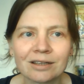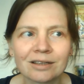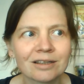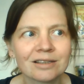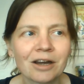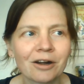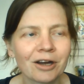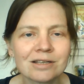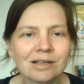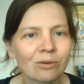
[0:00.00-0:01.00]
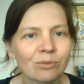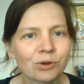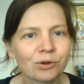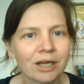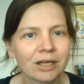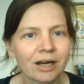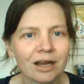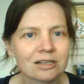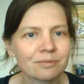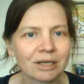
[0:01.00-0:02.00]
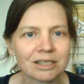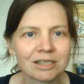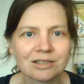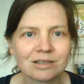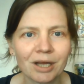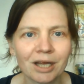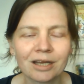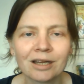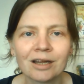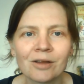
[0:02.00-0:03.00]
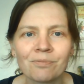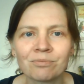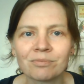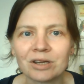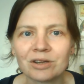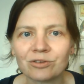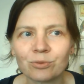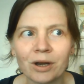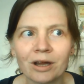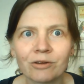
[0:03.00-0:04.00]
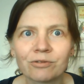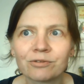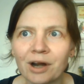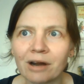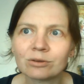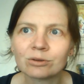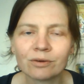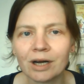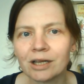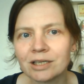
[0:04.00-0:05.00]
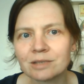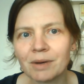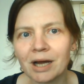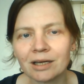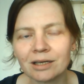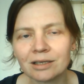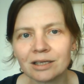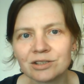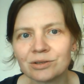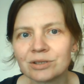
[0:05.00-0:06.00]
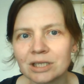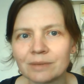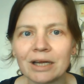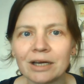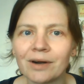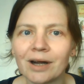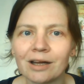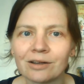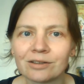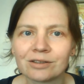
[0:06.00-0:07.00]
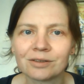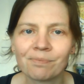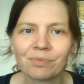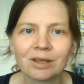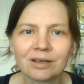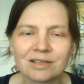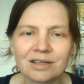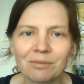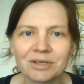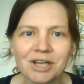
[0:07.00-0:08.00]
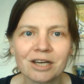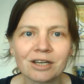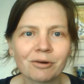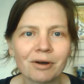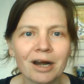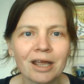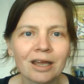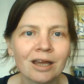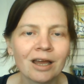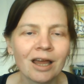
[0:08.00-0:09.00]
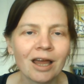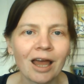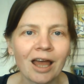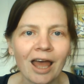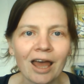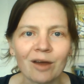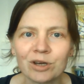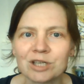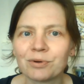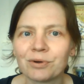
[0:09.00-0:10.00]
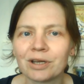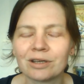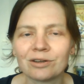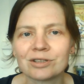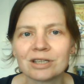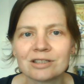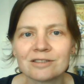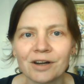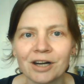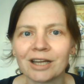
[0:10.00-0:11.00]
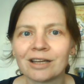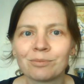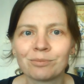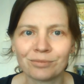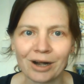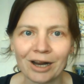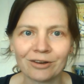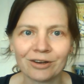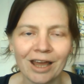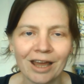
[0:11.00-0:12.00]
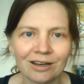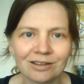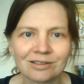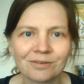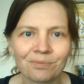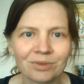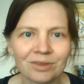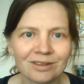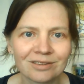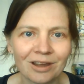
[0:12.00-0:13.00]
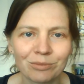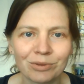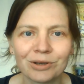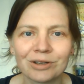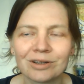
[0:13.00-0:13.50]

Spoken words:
This area is a lot more green than I expected it to be, because when I've travelled around this part, it's usually been around December, January, at which point usually it's very brown and sunburnt,